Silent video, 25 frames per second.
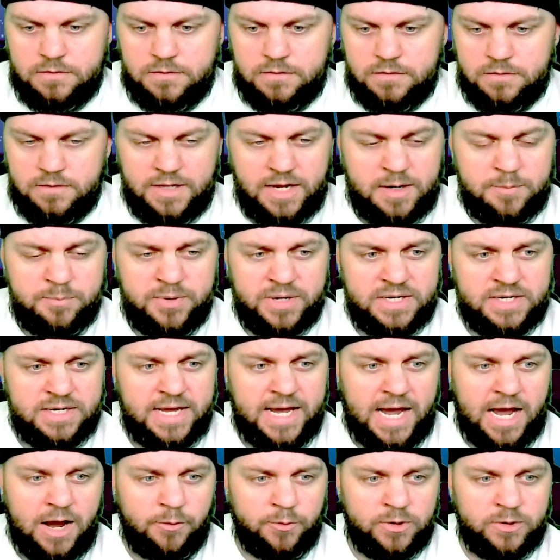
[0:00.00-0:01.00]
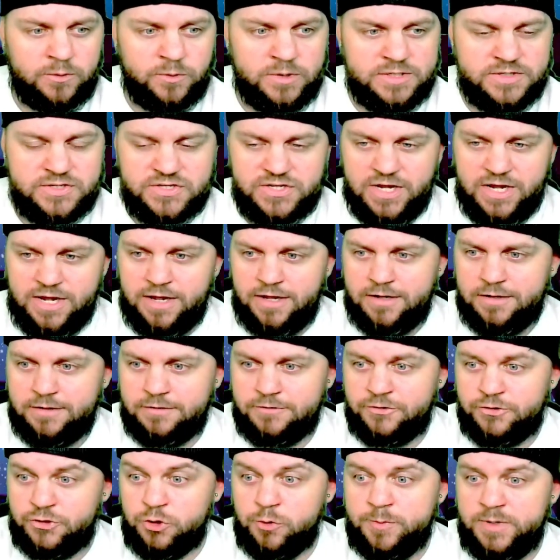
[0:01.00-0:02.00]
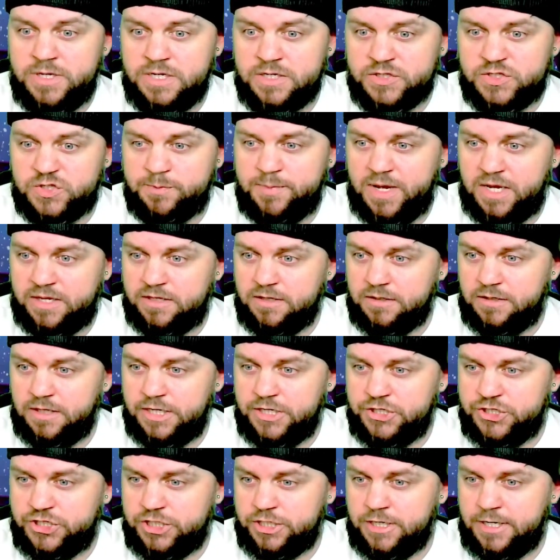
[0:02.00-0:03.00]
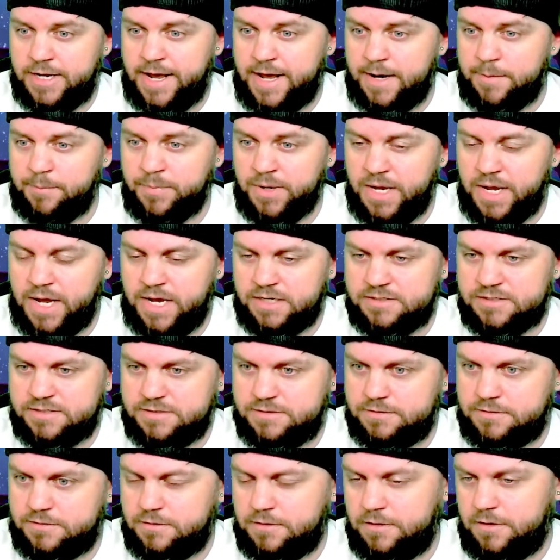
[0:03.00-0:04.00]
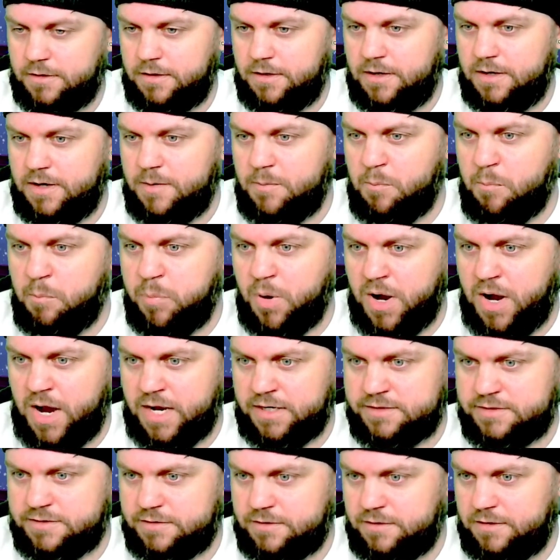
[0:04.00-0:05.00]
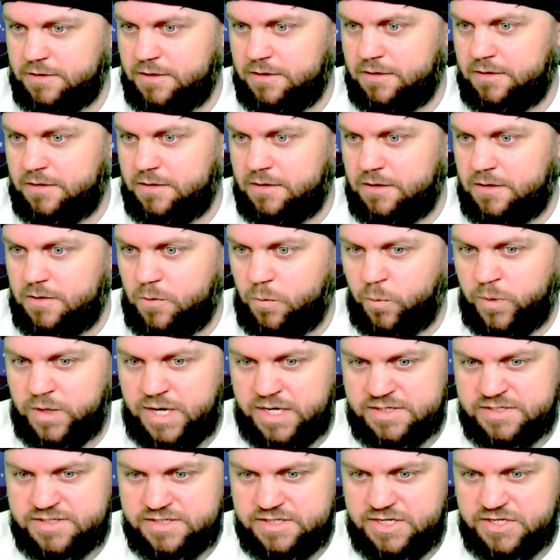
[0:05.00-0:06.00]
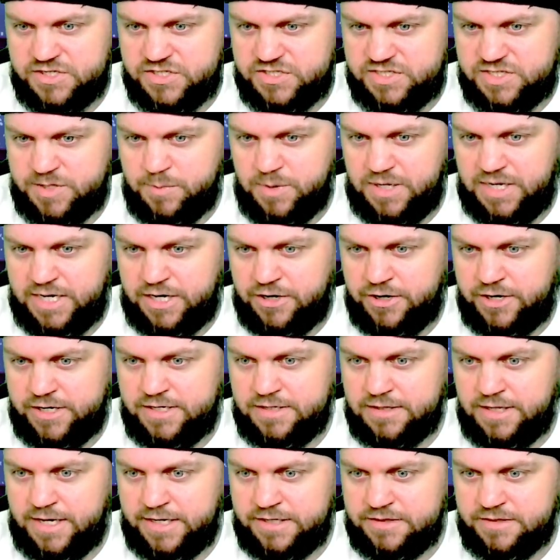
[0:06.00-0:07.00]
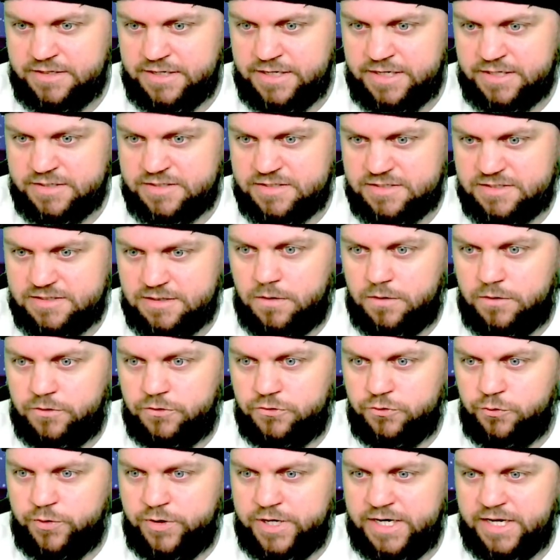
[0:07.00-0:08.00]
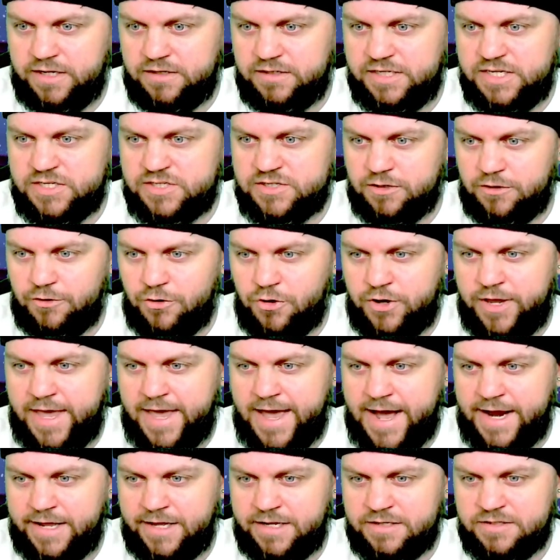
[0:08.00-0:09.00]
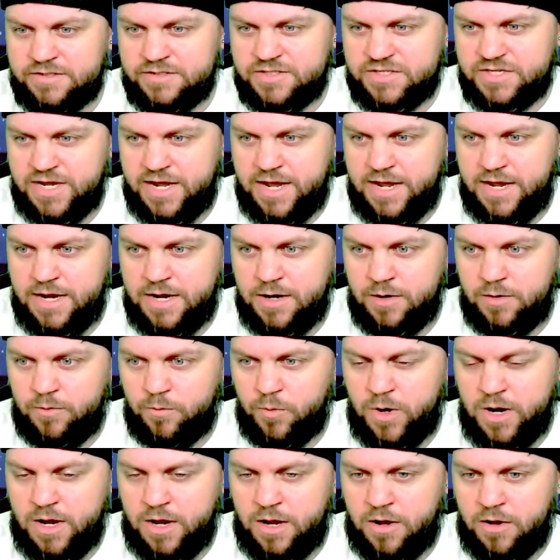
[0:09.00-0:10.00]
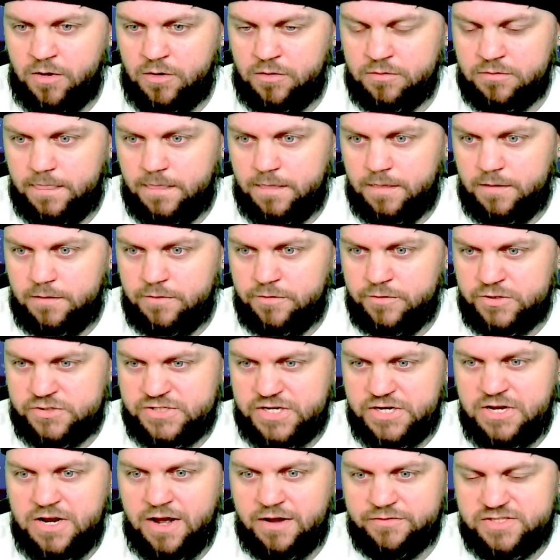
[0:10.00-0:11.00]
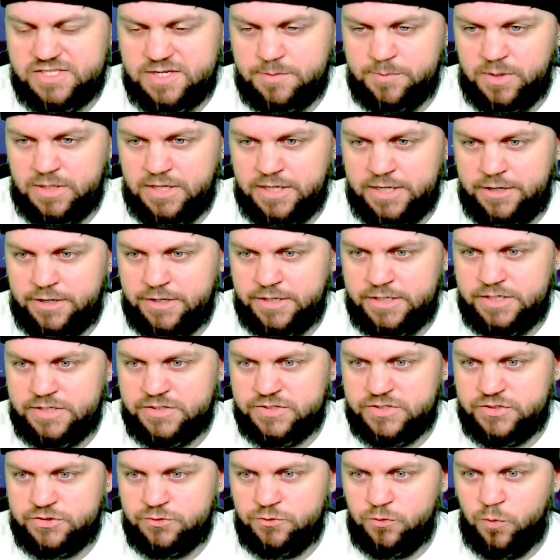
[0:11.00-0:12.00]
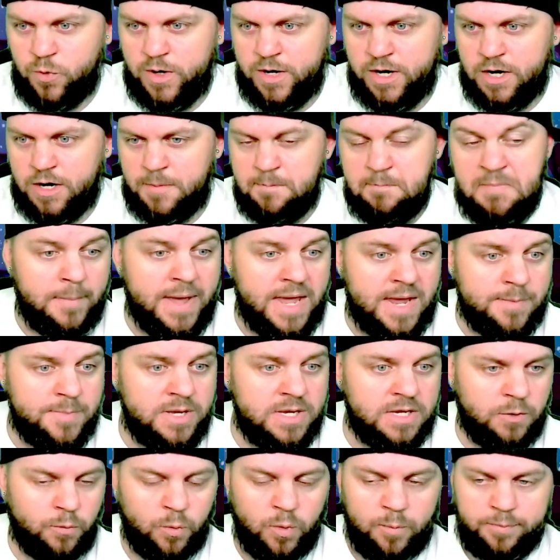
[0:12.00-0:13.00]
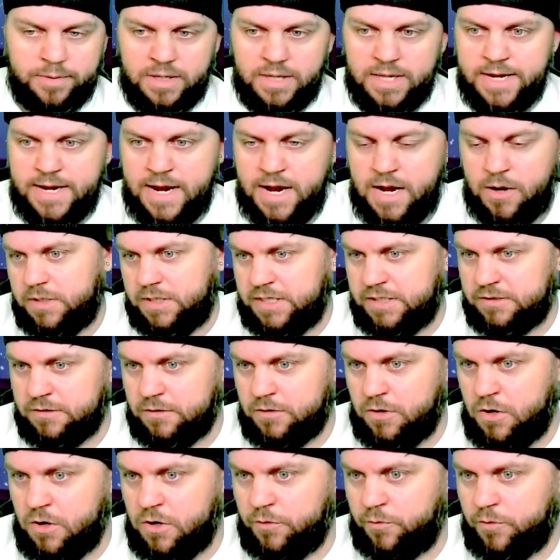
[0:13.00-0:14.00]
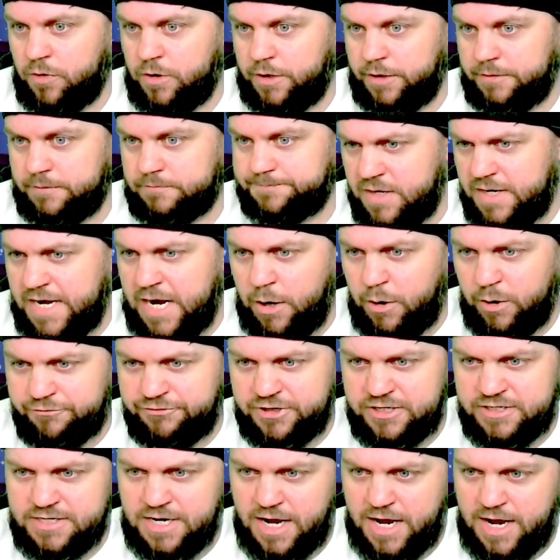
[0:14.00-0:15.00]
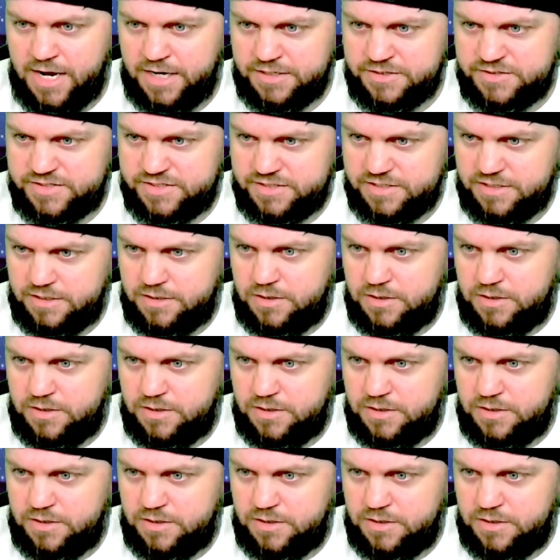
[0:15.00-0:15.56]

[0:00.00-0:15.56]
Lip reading: like Ben Cowan would say, dubious speculation at best. But when I see a similarity like this, you can at least look at it and say, well, there's enough similarities to where maybe it will play out in the long run. Now, if it does,